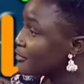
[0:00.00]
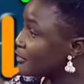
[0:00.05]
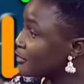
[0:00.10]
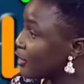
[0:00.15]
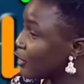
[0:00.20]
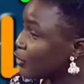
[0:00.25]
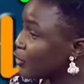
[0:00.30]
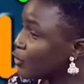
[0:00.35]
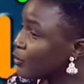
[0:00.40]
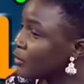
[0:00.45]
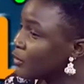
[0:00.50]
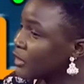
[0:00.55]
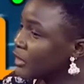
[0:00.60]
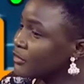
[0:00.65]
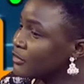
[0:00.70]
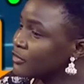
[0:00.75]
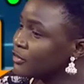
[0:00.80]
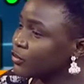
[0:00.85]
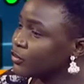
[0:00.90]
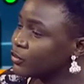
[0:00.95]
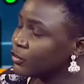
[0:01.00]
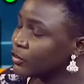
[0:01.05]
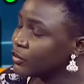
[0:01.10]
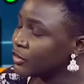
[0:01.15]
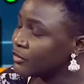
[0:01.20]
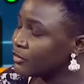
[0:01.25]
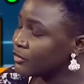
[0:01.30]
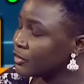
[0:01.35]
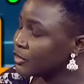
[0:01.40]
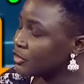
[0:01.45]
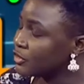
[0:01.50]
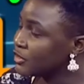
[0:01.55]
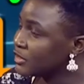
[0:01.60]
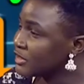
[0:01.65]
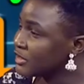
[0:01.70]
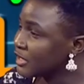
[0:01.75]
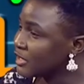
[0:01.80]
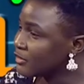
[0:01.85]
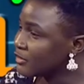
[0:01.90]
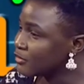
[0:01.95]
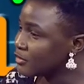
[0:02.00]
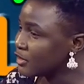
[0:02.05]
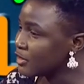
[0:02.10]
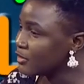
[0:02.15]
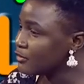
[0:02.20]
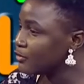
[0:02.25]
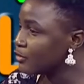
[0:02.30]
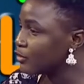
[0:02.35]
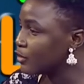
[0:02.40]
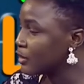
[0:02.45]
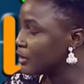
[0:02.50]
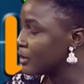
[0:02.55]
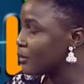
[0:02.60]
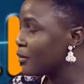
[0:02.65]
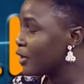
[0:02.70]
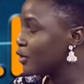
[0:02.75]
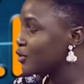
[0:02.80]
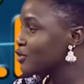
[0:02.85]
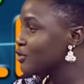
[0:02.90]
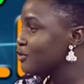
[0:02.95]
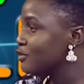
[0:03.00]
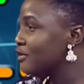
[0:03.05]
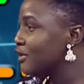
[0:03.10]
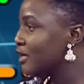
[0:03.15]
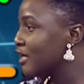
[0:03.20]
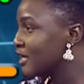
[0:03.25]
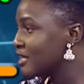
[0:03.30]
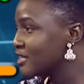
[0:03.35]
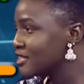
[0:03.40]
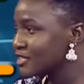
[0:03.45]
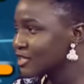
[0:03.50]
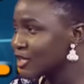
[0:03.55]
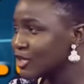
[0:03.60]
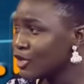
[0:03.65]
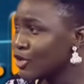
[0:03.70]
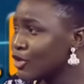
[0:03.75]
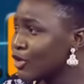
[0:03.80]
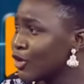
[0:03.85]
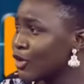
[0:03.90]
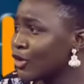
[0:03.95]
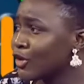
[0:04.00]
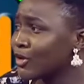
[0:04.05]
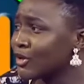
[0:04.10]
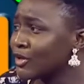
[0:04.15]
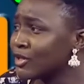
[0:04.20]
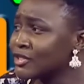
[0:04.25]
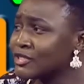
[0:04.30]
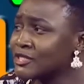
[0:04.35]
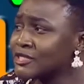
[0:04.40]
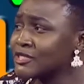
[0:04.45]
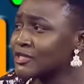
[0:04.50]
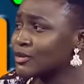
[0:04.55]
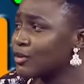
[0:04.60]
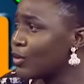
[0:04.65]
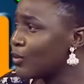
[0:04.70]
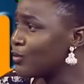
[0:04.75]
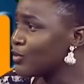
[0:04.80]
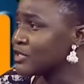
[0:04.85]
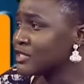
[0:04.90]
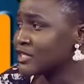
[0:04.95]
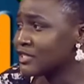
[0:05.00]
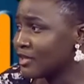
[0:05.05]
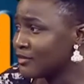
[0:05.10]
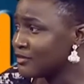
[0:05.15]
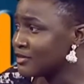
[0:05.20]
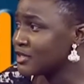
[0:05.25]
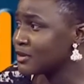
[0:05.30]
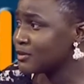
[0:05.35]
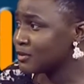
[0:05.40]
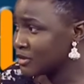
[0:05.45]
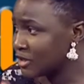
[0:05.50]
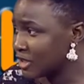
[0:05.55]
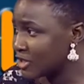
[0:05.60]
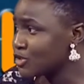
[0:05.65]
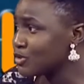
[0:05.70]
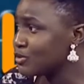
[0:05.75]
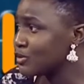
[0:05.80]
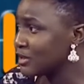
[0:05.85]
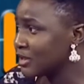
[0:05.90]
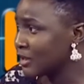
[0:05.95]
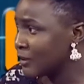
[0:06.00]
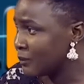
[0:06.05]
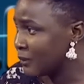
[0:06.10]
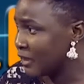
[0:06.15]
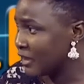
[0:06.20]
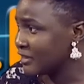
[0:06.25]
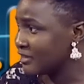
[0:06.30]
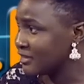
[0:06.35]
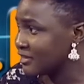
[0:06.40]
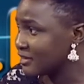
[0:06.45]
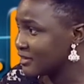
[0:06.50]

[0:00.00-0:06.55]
glaucoma, even if you're treated, if you live for an amount of years, it's almost inevitable that you would get blind?